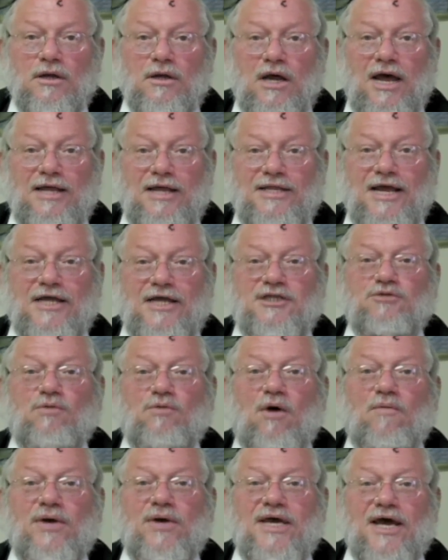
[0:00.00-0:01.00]
And that's
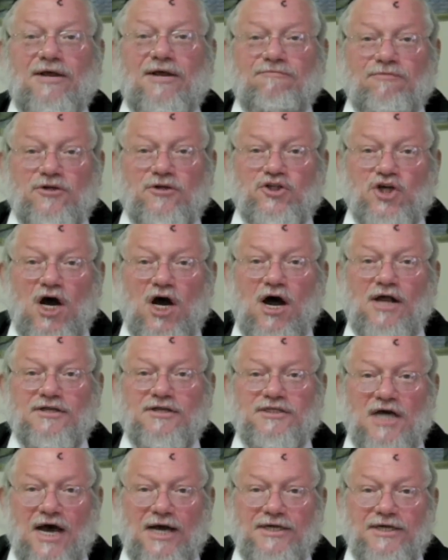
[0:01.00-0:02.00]
where we get with
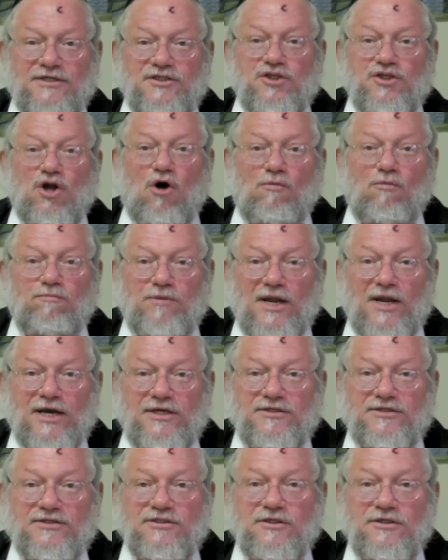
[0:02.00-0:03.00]
Charles Hines. No
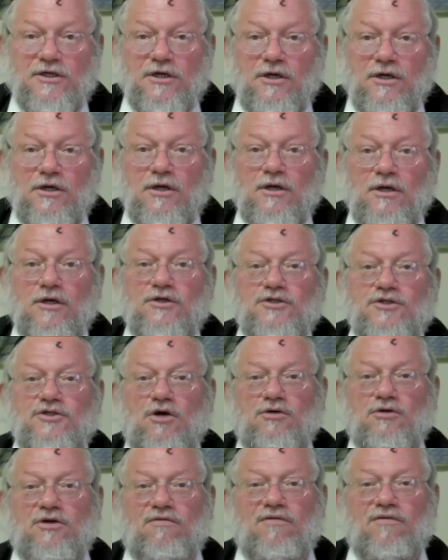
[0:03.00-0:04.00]
place.
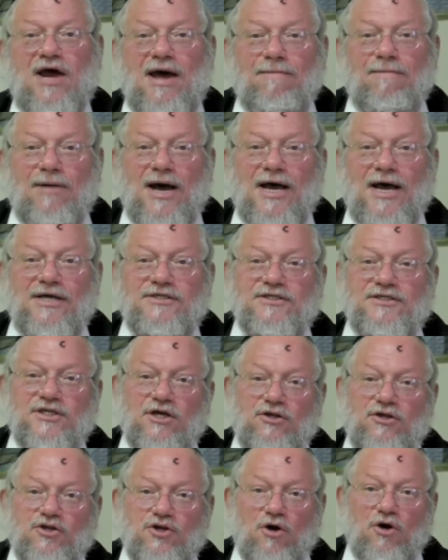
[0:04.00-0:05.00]
So the rabbis
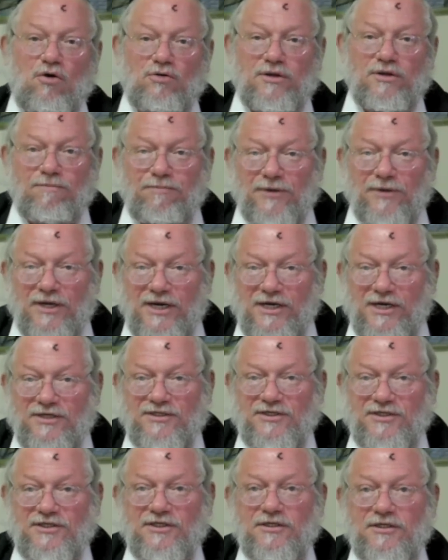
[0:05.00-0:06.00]
control the
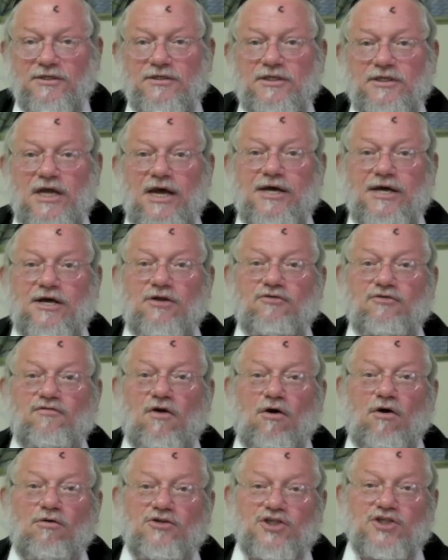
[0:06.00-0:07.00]
police. They
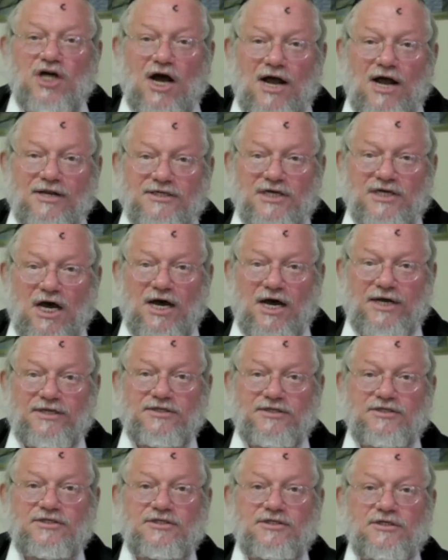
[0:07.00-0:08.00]
control Charles
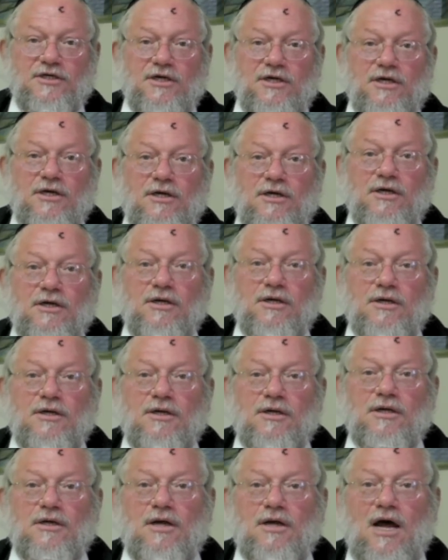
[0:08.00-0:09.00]
Hines.
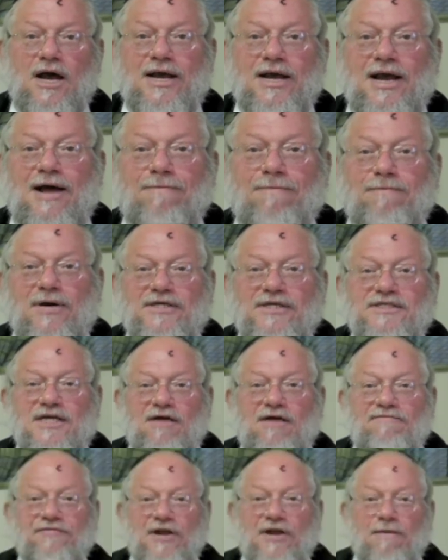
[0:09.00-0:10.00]
I got
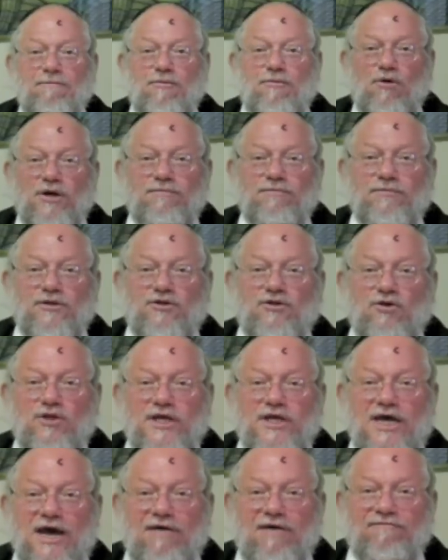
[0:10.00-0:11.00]
myself an appointment to
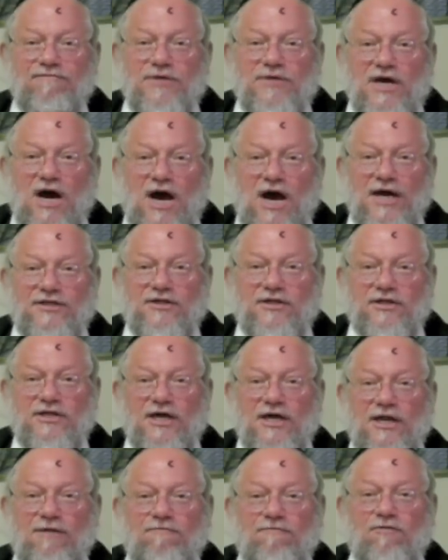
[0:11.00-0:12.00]
the FBI to
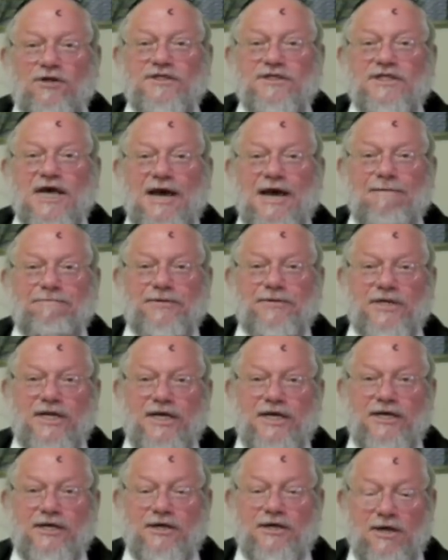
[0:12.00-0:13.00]
tell them what's
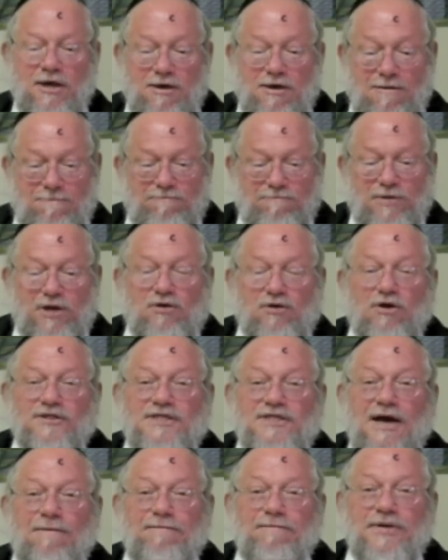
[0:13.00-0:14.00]
happening
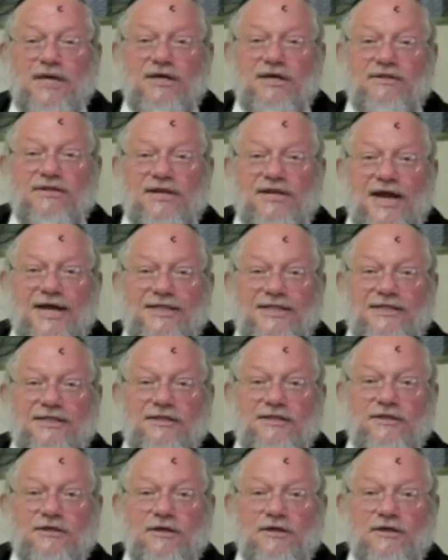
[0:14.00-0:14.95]
because I'm being threatened.